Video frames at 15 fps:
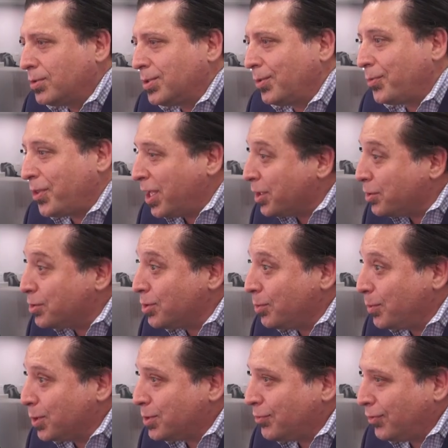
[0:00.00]
So thank you so
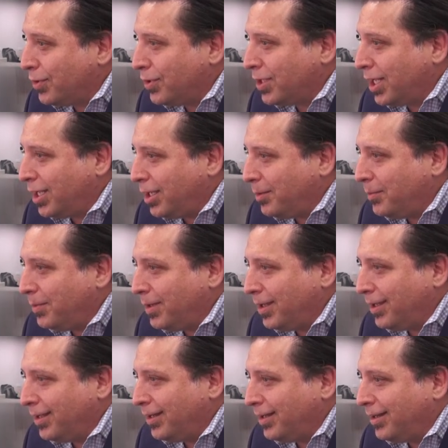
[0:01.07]
much for your time
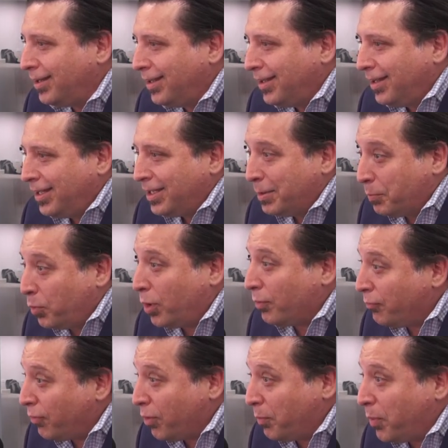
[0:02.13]
and
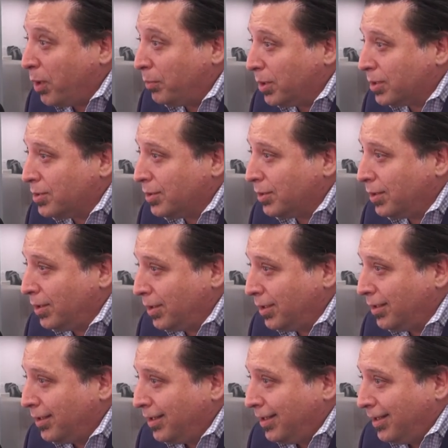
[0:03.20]
important for the public to uh,
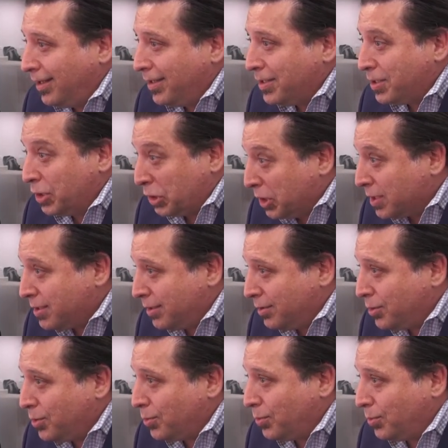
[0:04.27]
to listen
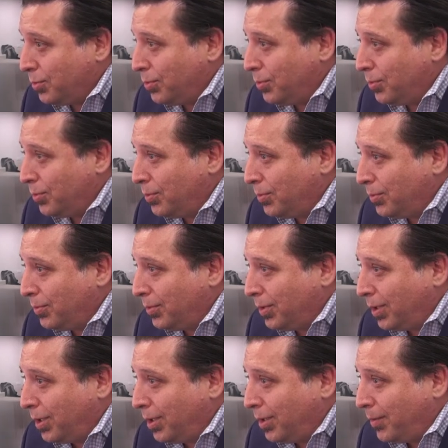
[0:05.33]
to
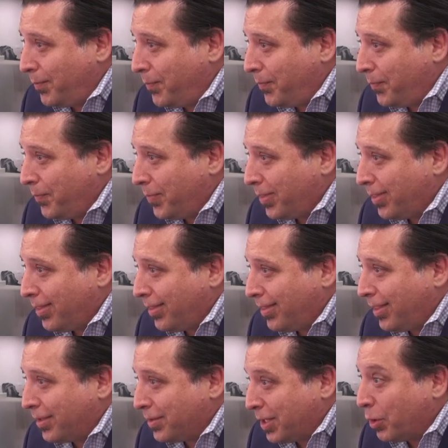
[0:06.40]
um,
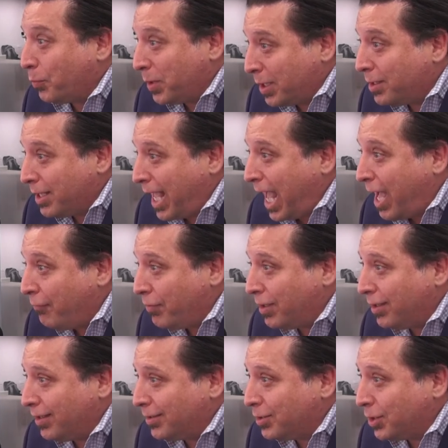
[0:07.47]
that they'll be
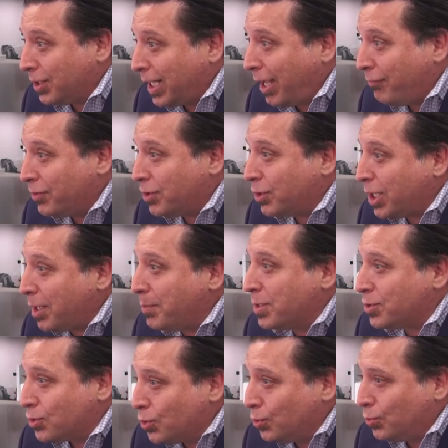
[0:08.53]
having inter- live
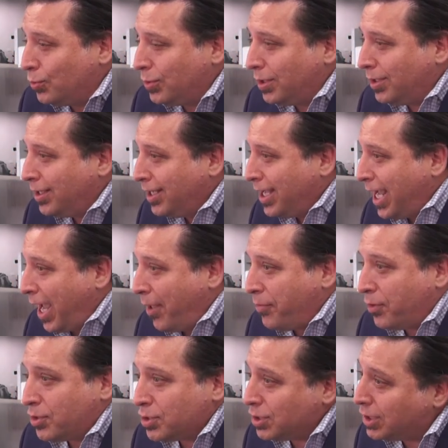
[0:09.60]
entertainment soon and
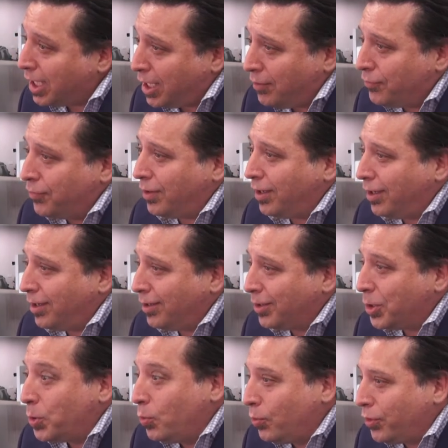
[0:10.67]
there's a lot of uh,
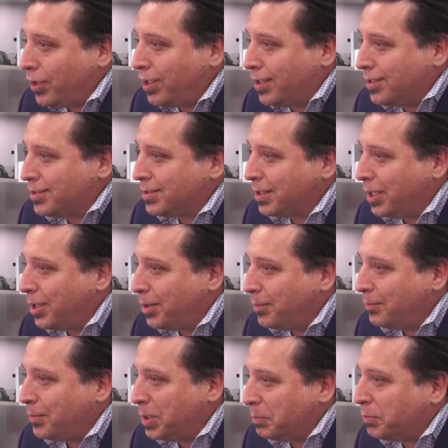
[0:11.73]
cool things uh,
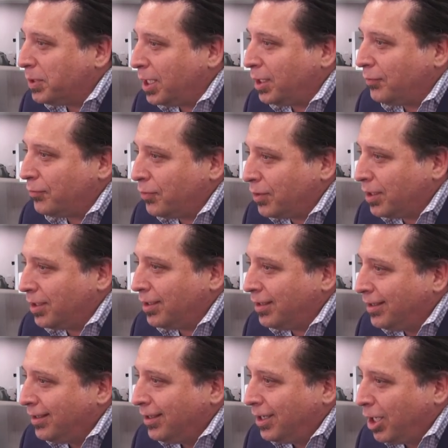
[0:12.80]
being planned for the
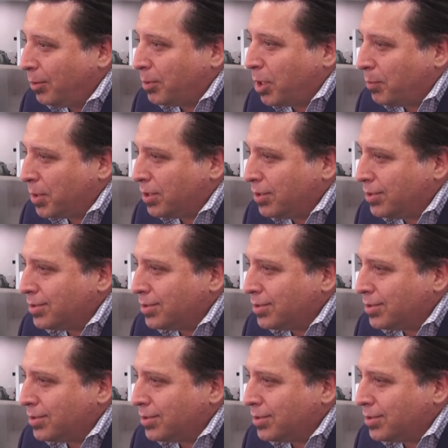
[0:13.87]
upcoming years.